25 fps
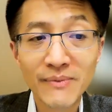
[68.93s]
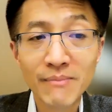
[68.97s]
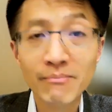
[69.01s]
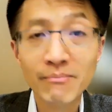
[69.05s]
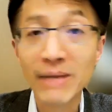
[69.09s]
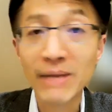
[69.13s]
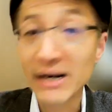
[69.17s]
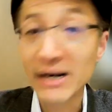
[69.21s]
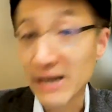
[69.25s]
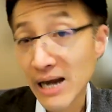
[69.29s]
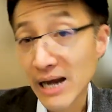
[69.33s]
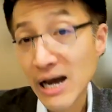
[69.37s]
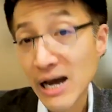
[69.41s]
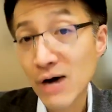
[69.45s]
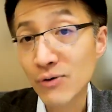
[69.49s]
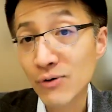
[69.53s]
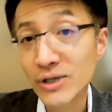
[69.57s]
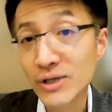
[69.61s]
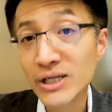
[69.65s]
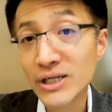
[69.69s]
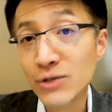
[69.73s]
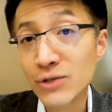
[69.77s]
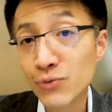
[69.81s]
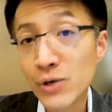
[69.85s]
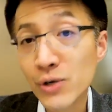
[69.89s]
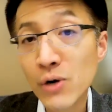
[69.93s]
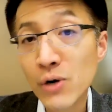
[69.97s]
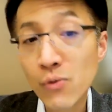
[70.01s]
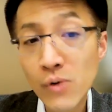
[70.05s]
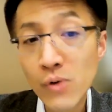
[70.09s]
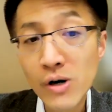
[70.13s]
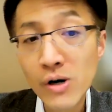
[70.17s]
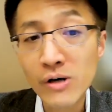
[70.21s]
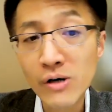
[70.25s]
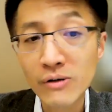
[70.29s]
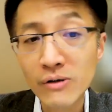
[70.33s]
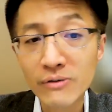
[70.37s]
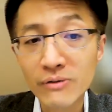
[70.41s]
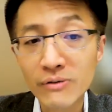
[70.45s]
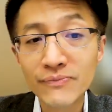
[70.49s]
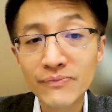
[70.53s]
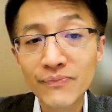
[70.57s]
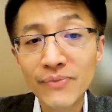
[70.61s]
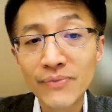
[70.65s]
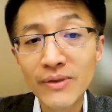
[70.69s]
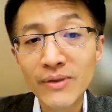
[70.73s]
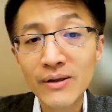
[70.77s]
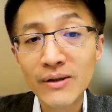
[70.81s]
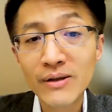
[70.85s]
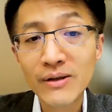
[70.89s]
But now in the real world,
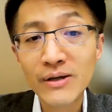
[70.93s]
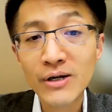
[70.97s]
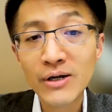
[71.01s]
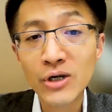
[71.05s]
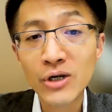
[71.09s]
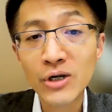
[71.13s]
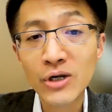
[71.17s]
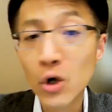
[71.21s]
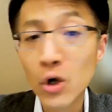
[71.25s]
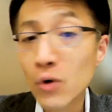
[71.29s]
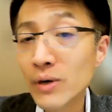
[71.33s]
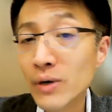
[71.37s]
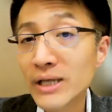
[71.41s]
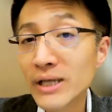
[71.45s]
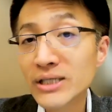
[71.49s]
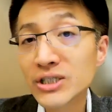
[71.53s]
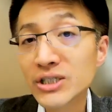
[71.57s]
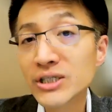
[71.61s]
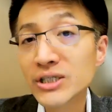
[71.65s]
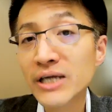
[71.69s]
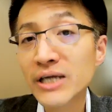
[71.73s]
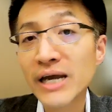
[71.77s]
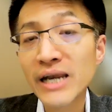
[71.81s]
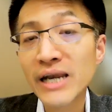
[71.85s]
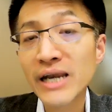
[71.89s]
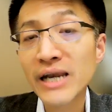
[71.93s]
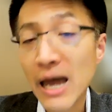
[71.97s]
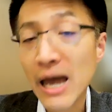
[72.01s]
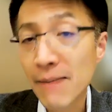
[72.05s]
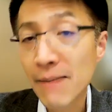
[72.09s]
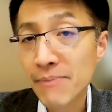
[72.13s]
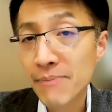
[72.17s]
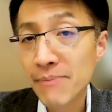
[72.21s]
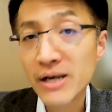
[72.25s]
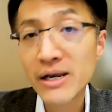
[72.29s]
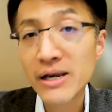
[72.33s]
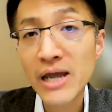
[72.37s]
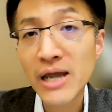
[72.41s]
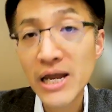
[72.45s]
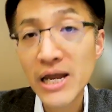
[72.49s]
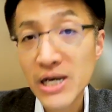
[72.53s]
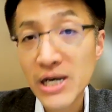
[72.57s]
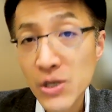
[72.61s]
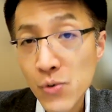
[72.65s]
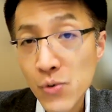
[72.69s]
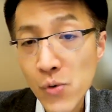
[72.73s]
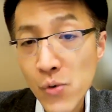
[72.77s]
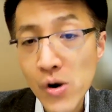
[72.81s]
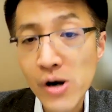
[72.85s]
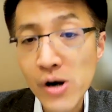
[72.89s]
knowledge can happen
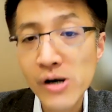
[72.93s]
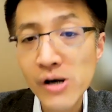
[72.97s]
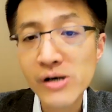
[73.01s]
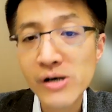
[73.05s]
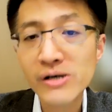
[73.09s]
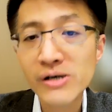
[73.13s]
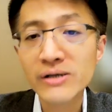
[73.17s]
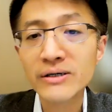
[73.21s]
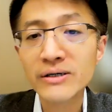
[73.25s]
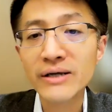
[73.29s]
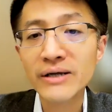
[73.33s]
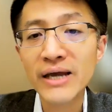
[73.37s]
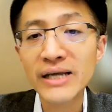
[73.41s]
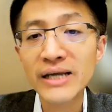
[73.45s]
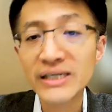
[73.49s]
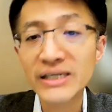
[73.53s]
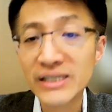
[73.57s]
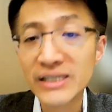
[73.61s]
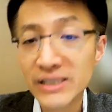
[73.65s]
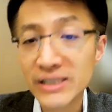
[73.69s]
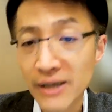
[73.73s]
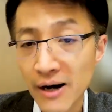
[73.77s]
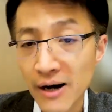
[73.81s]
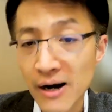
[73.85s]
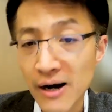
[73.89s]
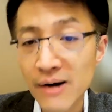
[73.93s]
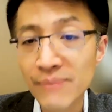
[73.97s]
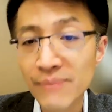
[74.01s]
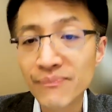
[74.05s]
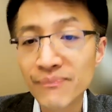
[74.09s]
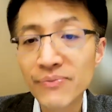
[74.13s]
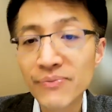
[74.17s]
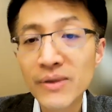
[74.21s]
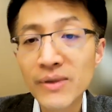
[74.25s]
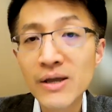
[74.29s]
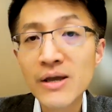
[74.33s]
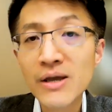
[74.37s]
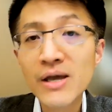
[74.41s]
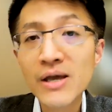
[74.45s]
anywhere, anytime,